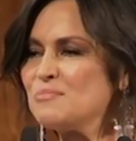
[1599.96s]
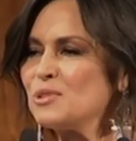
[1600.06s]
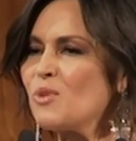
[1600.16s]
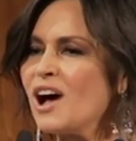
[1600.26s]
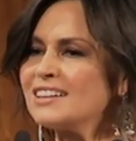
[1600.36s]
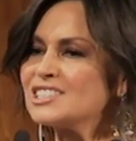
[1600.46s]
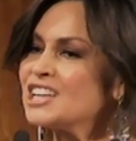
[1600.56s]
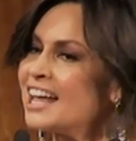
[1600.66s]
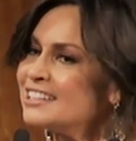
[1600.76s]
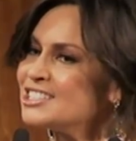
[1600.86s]
But while the
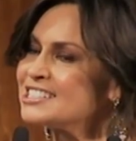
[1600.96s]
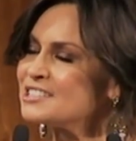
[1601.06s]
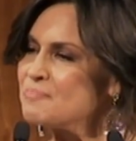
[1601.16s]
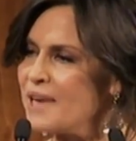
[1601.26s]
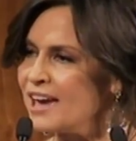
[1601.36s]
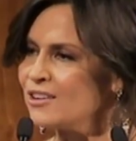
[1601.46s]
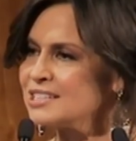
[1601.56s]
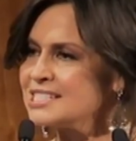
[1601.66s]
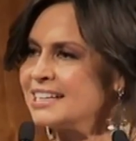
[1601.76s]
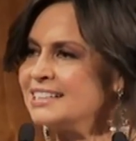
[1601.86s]
challenges of
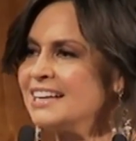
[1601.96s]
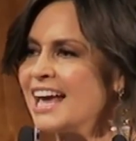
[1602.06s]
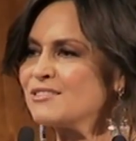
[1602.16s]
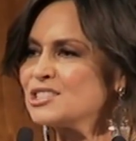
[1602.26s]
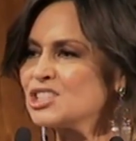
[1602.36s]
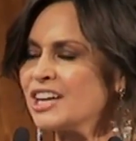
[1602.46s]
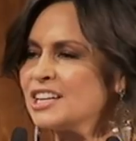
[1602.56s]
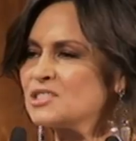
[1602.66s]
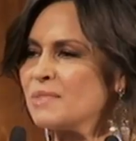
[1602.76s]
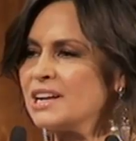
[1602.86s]
parenting haven't
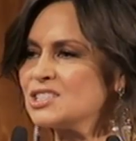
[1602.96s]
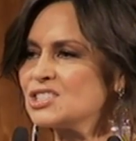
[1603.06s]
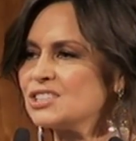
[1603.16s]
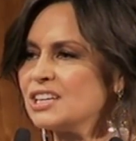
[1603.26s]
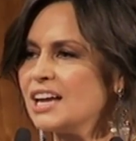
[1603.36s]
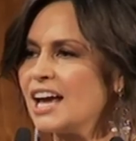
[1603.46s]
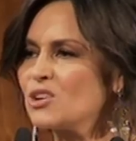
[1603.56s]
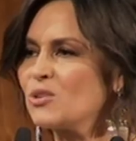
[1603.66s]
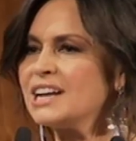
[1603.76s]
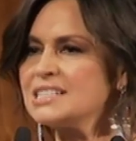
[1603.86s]
changed much, a
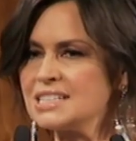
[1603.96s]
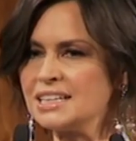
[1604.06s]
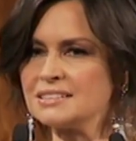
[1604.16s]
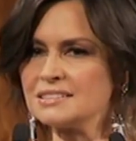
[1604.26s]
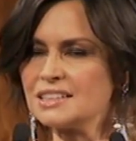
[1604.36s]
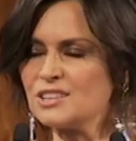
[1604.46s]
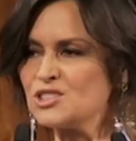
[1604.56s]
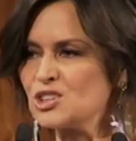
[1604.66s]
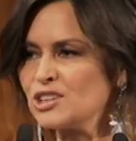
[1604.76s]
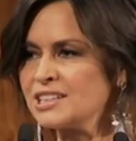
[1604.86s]
great deal of
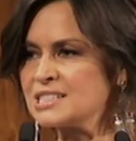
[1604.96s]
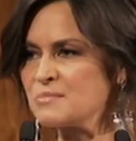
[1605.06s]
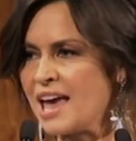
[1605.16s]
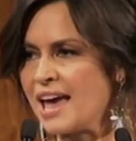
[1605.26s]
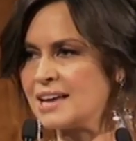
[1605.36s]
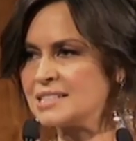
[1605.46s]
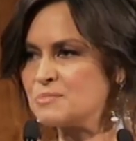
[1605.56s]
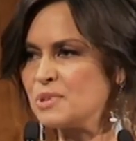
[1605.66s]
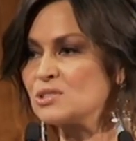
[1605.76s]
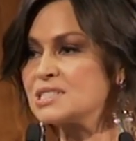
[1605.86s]
journalism
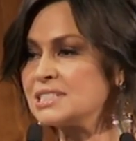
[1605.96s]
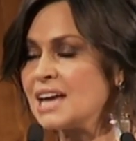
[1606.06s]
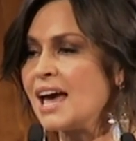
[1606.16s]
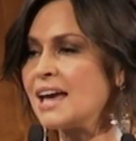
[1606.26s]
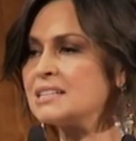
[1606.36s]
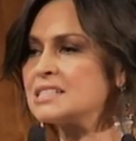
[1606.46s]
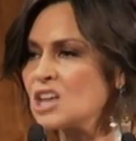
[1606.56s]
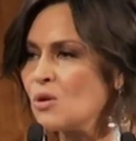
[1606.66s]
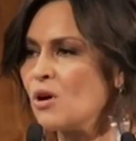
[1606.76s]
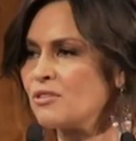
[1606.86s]
has, because today,
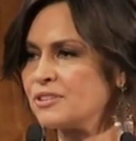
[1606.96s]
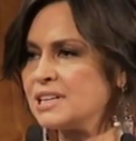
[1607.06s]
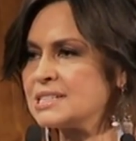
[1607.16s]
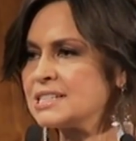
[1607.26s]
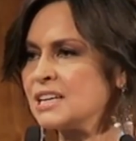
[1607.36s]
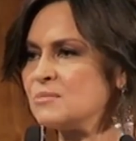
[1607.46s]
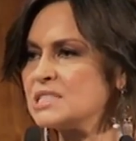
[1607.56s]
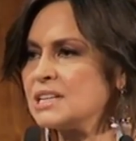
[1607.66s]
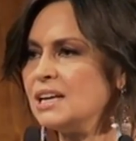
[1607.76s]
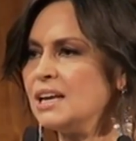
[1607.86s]
so often it
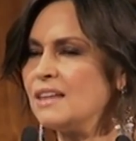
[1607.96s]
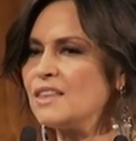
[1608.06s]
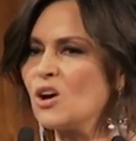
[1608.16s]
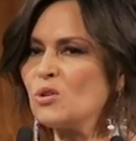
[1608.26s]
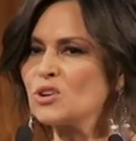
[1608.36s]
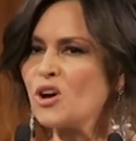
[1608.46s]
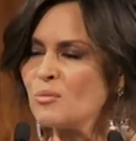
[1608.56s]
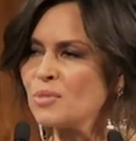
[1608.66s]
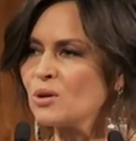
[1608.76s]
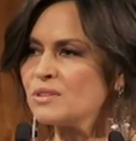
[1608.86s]
seems, the old
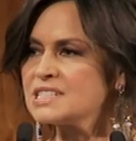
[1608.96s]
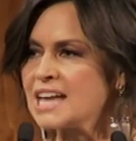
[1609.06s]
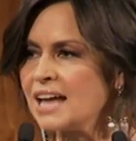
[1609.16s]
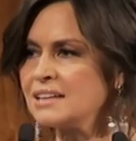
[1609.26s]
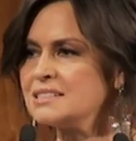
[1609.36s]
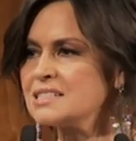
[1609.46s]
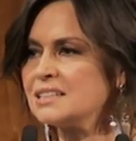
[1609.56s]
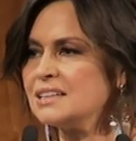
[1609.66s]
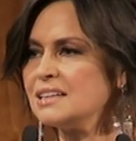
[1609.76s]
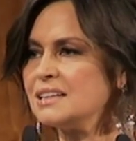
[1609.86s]
combo of talent,
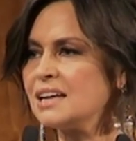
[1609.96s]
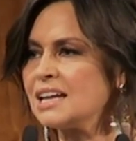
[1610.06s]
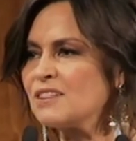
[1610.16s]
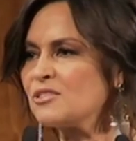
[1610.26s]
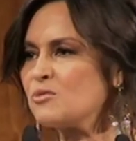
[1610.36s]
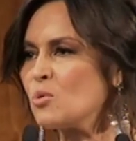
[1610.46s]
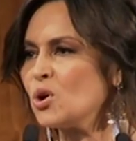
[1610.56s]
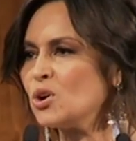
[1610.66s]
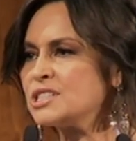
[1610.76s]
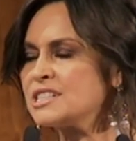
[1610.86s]
a love of
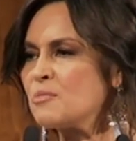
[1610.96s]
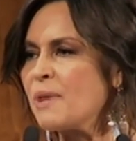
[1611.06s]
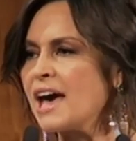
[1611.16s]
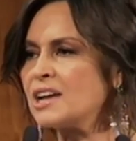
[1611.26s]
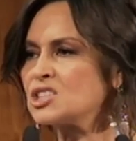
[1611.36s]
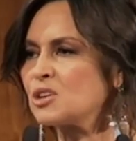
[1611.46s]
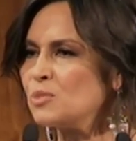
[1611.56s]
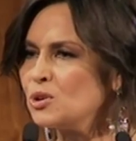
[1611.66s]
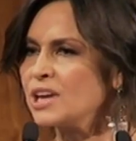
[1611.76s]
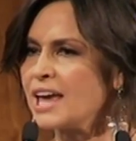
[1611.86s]
words and the power to
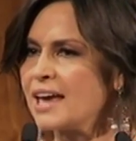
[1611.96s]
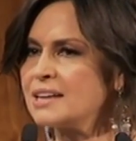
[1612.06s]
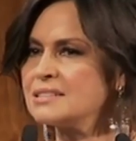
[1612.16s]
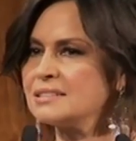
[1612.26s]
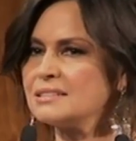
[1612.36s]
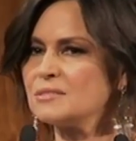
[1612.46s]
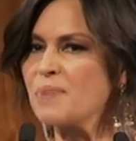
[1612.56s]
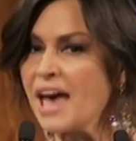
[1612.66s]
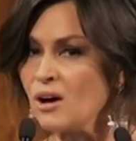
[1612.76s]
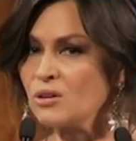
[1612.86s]
communicate
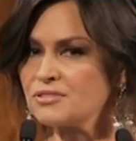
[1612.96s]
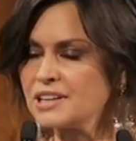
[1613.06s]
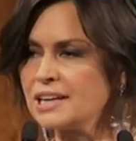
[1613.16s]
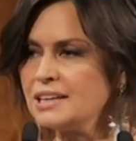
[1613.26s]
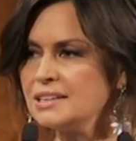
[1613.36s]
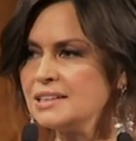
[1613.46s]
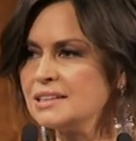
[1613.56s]
powerfully